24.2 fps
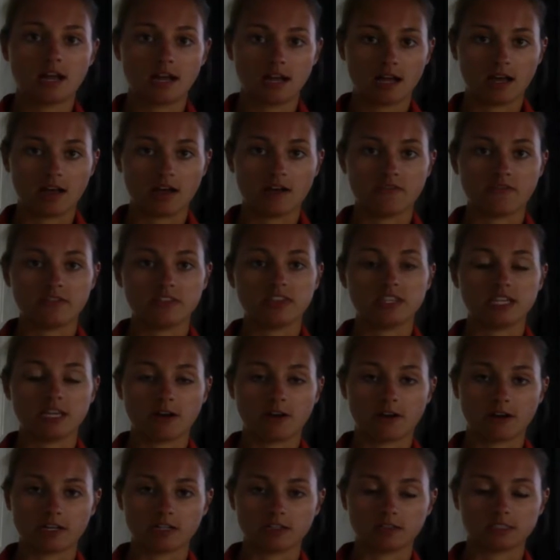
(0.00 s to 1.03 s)
of the
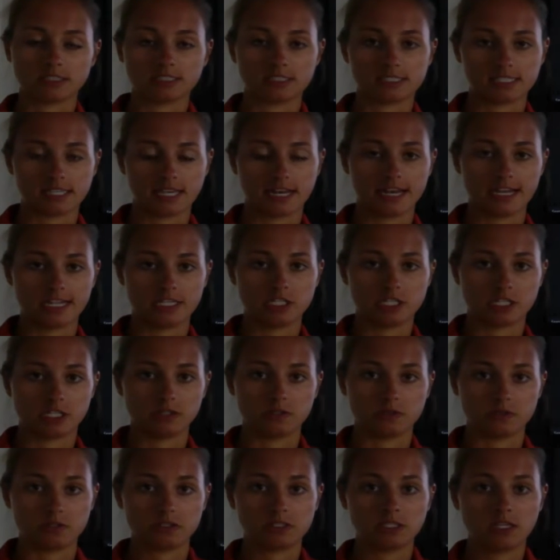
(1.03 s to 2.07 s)
articles that I
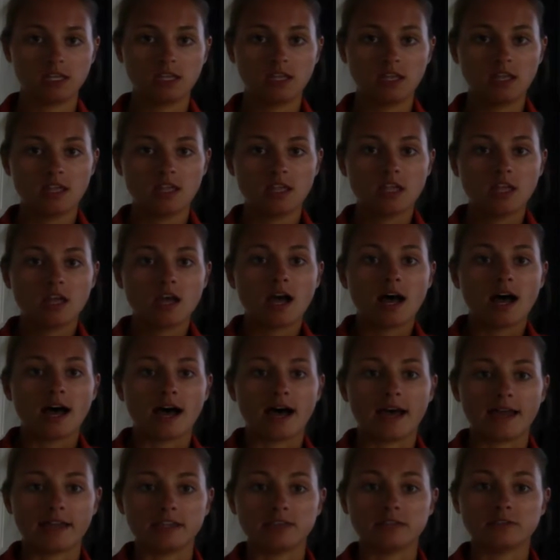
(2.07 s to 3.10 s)
chose.
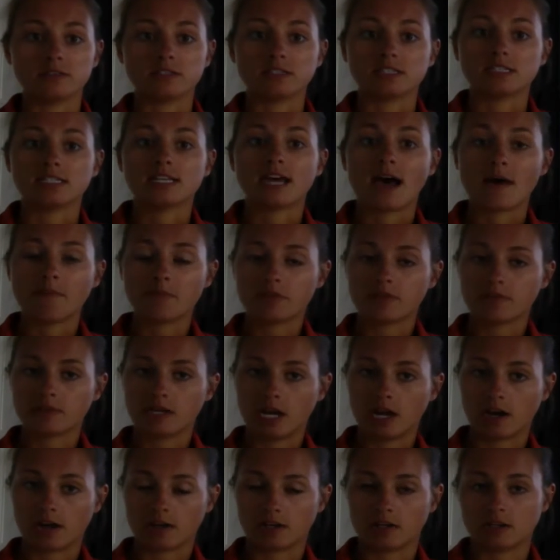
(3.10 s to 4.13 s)
I used the top
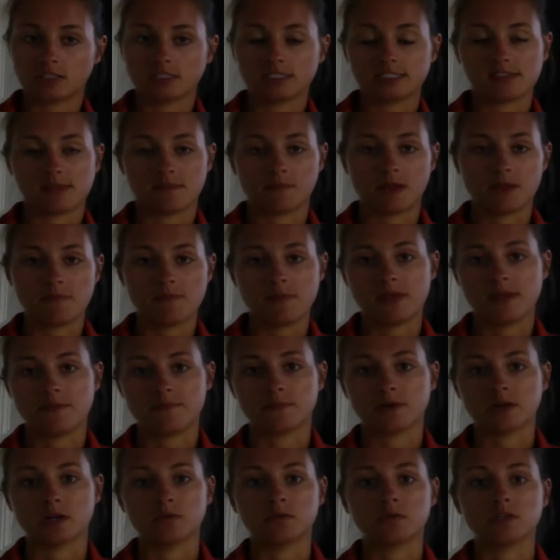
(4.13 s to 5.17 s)
3 articles in my
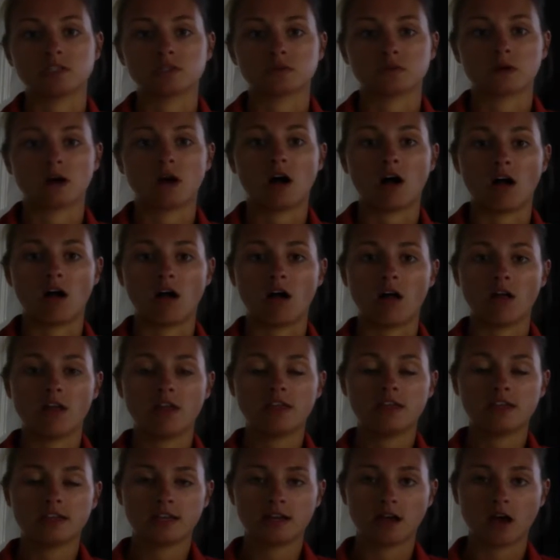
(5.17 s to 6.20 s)
paper, which were all
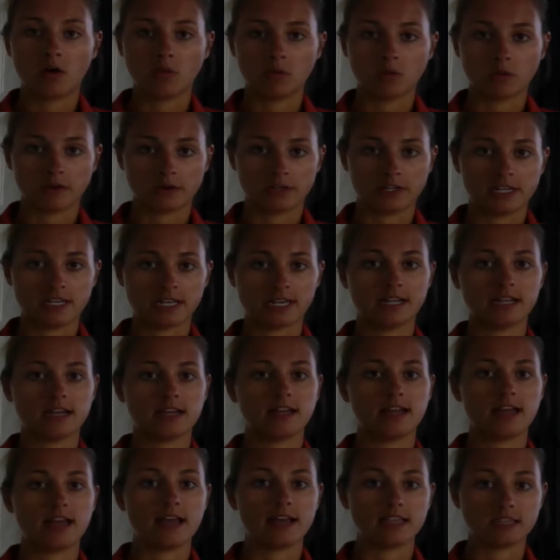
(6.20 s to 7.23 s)
awarded
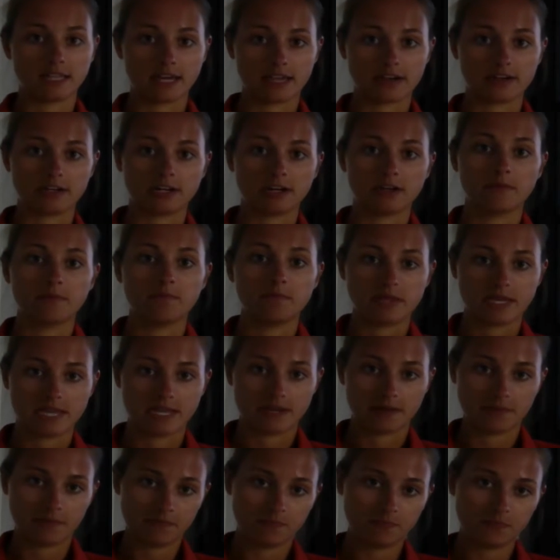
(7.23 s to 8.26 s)
a letter
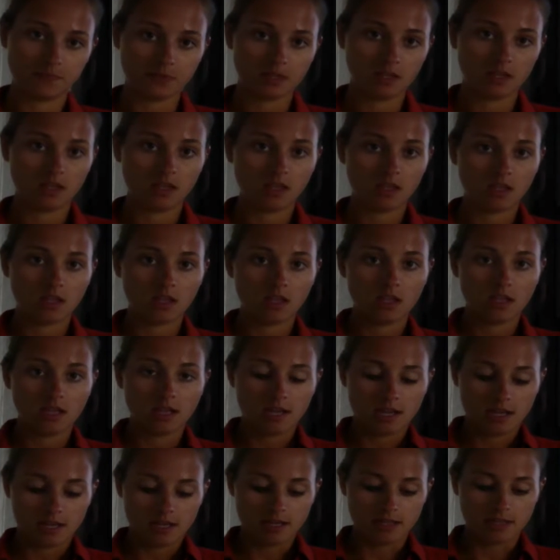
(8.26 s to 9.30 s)
B.
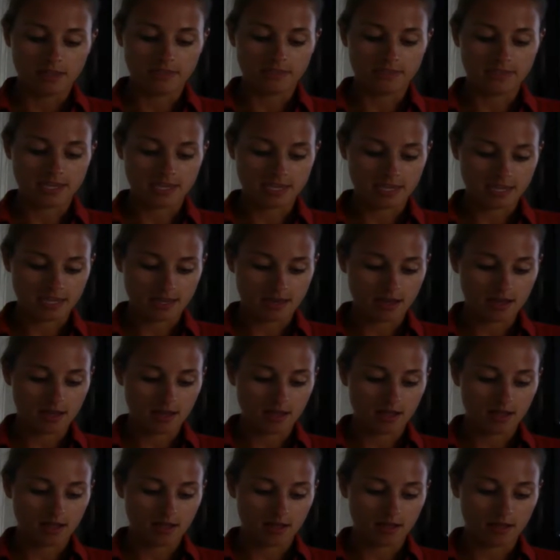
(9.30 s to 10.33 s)
The
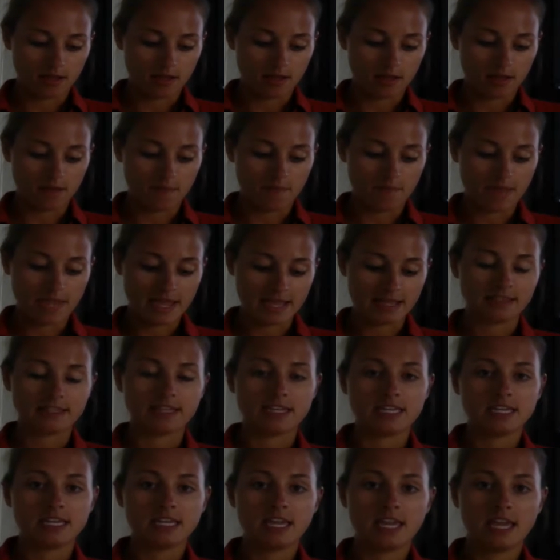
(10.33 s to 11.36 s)

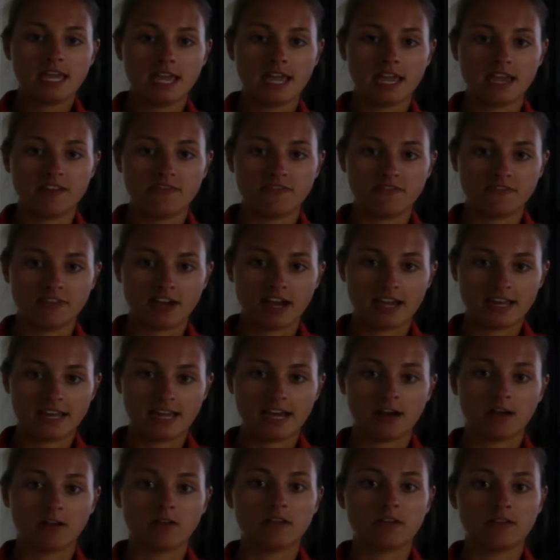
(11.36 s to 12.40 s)
Maylink and
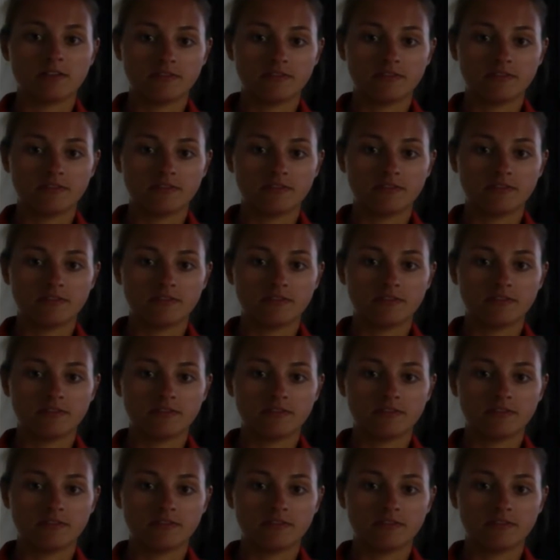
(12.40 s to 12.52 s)
Finout